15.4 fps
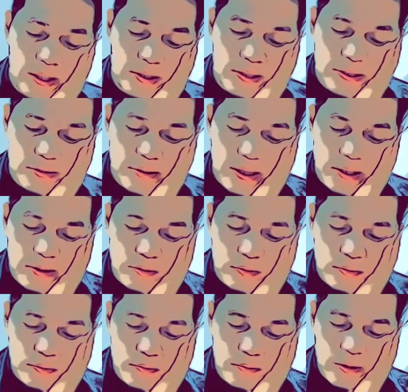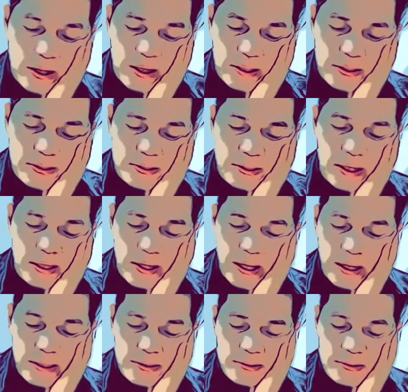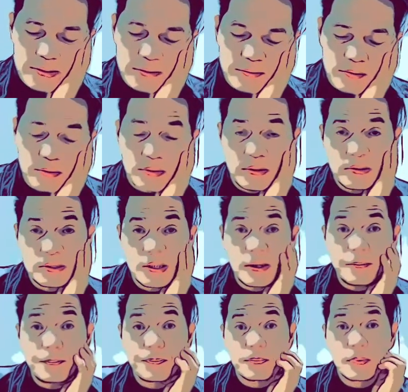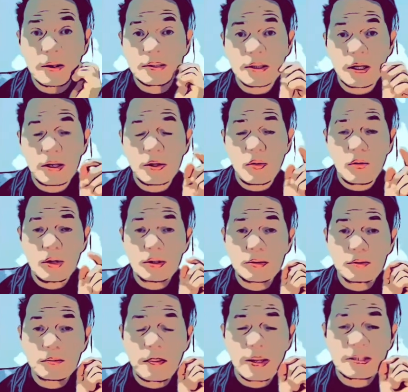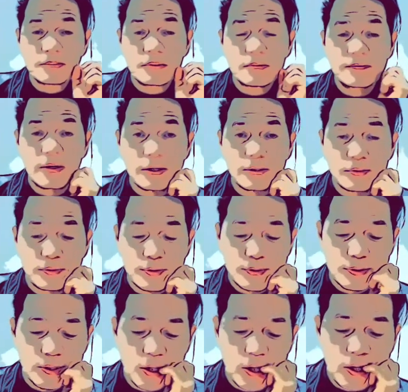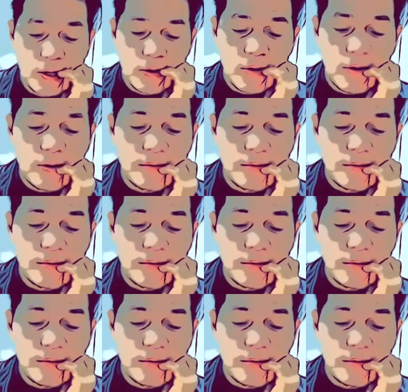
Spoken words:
write 2x and x. So these are the only two possible factors of